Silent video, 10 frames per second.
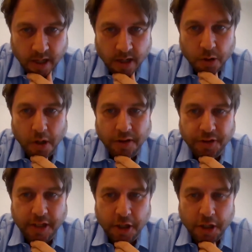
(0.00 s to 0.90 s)
Look, I
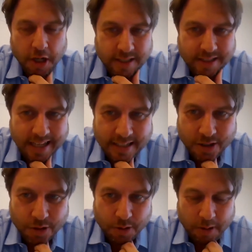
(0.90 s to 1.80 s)
think you're going to start to
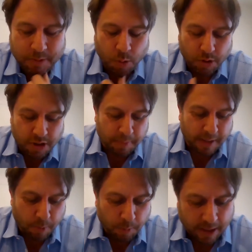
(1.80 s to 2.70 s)
look, I'm talking to some
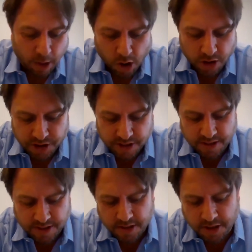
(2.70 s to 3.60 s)
people about
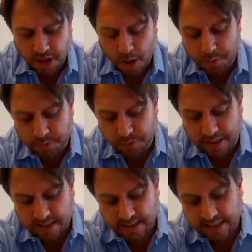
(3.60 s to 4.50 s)
auctions and so on
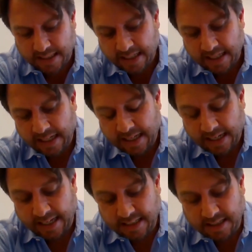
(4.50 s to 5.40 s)
recently,
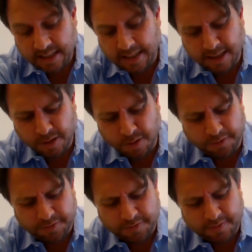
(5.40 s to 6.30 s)
and sort
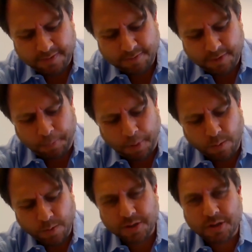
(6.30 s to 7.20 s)
of your
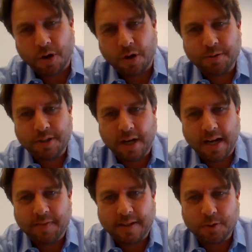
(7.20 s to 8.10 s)
pulse is gone. You don't
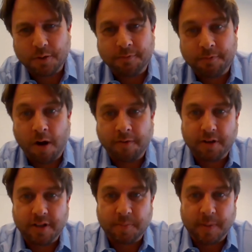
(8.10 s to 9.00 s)
have that sort of, I've
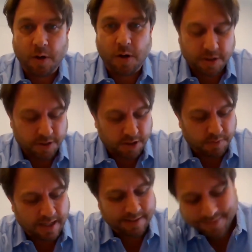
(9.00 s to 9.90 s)
got this many auctions to
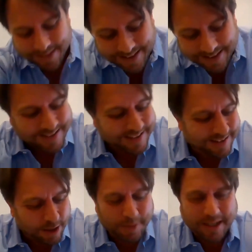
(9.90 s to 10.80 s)
run, but that's a
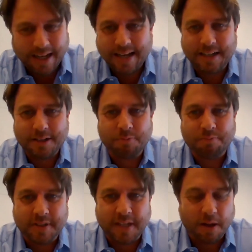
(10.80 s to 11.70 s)
little bit harder to
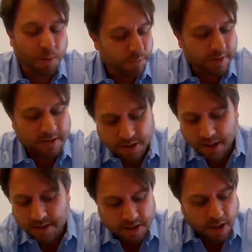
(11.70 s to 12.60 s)
sell
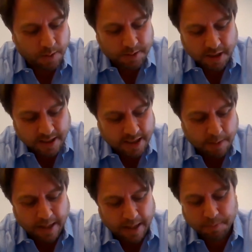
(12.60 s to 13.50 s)
and so on. So let's
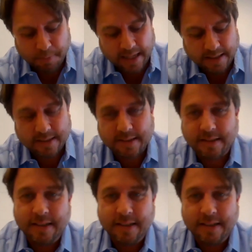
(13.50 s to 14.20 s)
get back to basics.